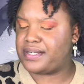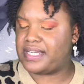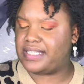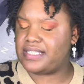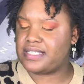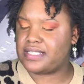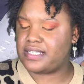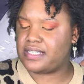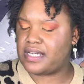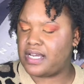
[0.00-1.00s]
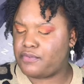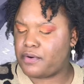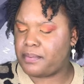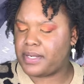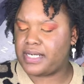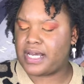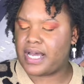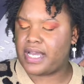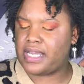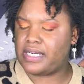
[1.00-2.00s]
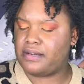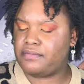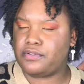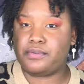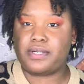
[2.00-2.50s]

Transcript: and this is in 4.9 fluid